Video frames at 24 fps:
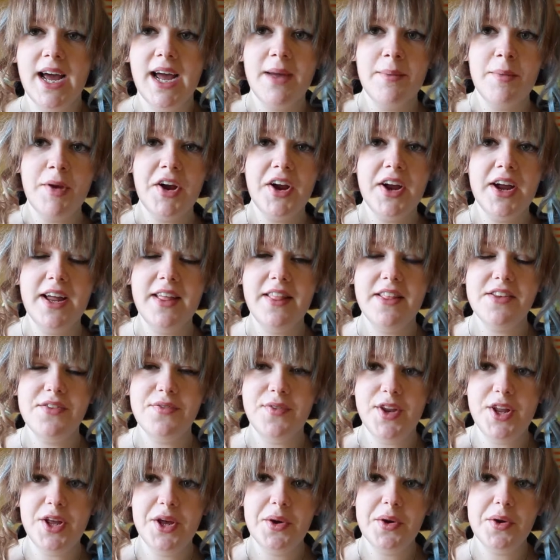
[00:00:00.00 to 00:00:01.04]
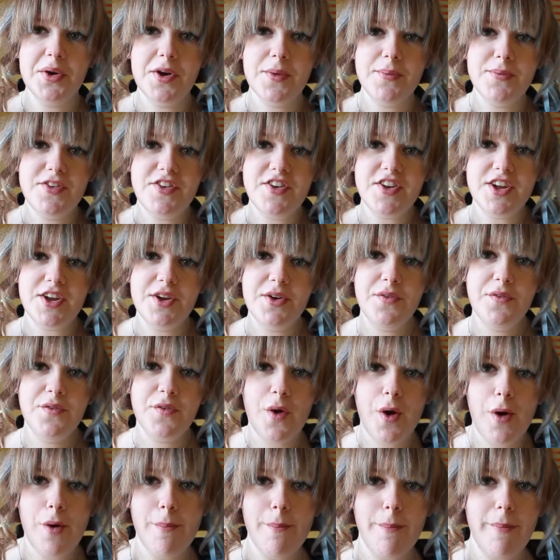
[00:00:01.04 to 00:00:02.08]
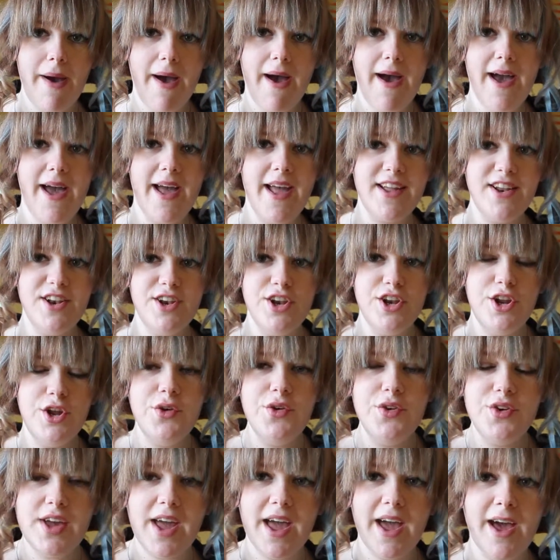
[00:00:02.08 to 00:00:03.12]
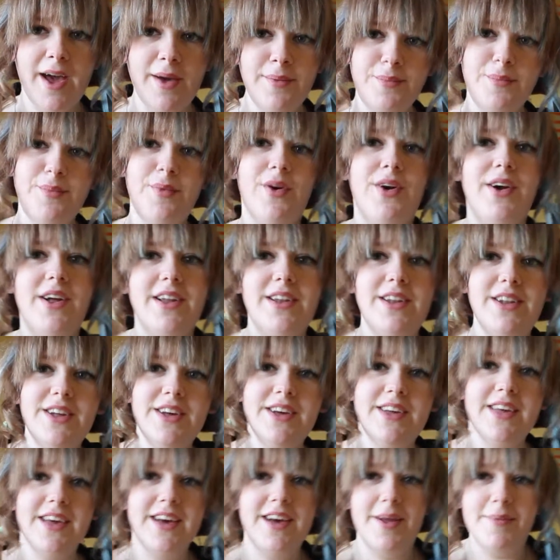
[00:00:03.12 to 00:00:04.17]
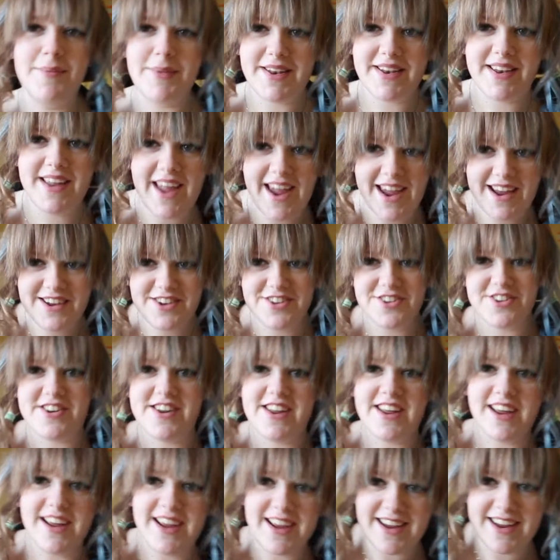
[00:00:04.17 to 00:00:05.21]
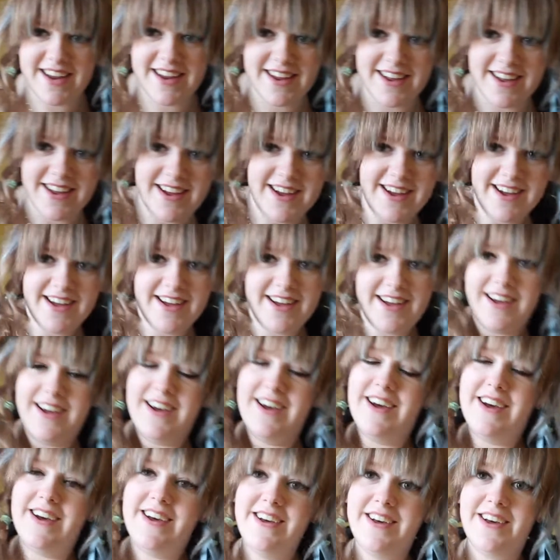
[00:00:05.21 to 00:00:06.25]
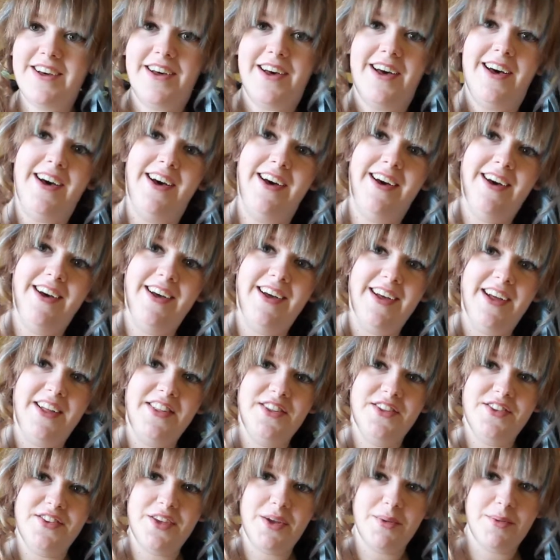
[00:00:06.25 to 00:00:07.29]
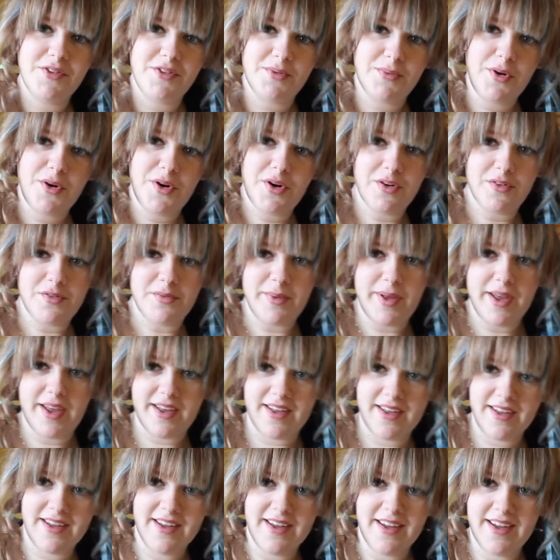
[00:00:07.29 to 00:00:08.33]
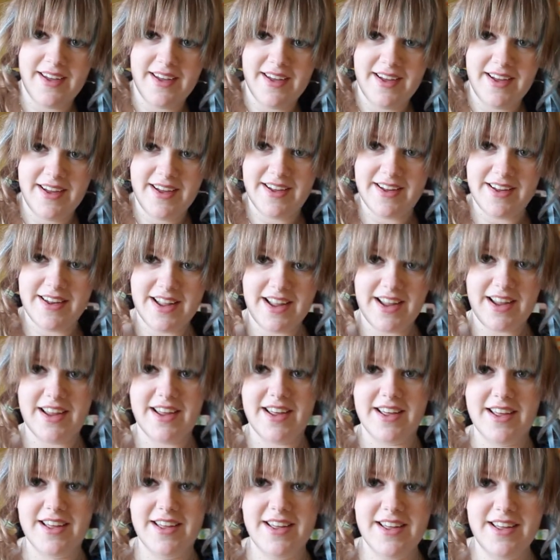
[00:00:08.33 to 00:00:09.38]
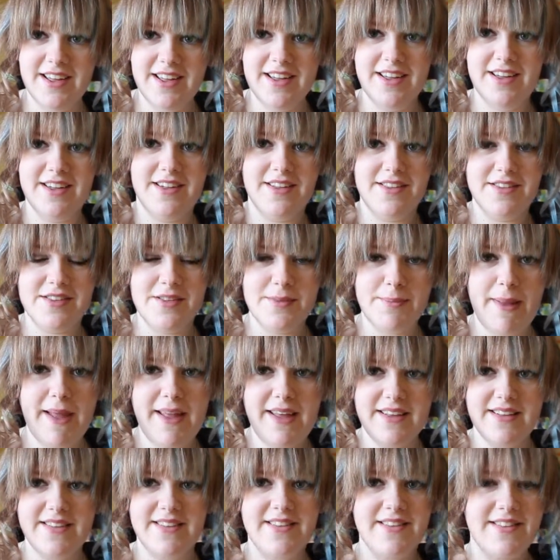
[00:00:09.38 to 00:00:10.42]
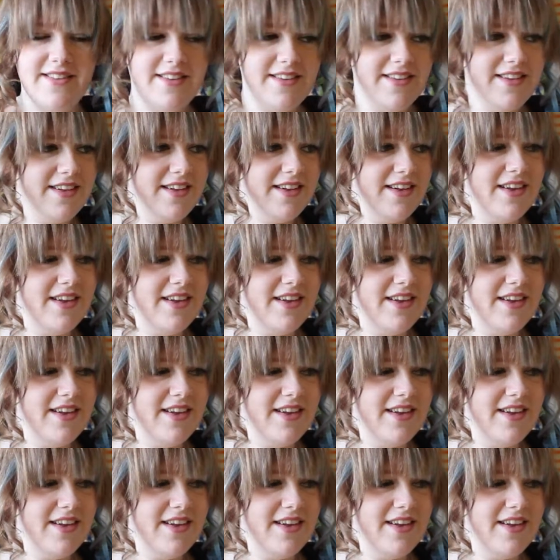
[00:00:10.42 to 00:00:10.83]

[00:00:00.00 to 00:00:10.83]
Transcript: Hi Mary, this video comes to you from my new camera. Look, I'm in HD. Oh, and there's so much more of me. Like, space.